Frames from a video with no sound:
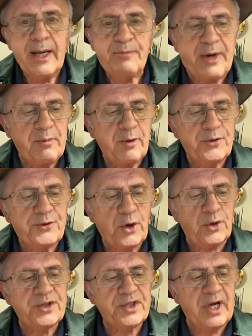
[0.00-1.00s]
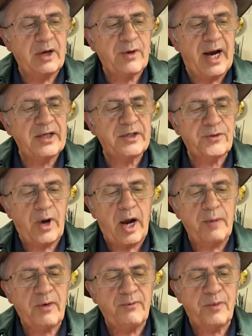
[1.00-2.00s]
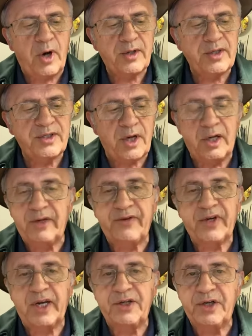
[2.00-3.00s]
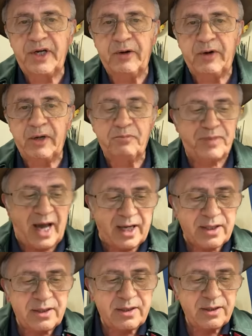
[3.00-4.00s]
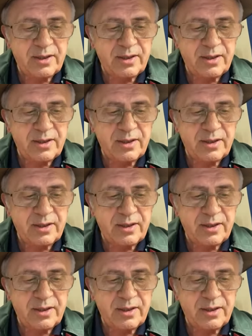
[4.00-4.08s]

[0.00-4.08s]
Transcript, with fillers: People thought it a great triumph of modern scientific engineering, but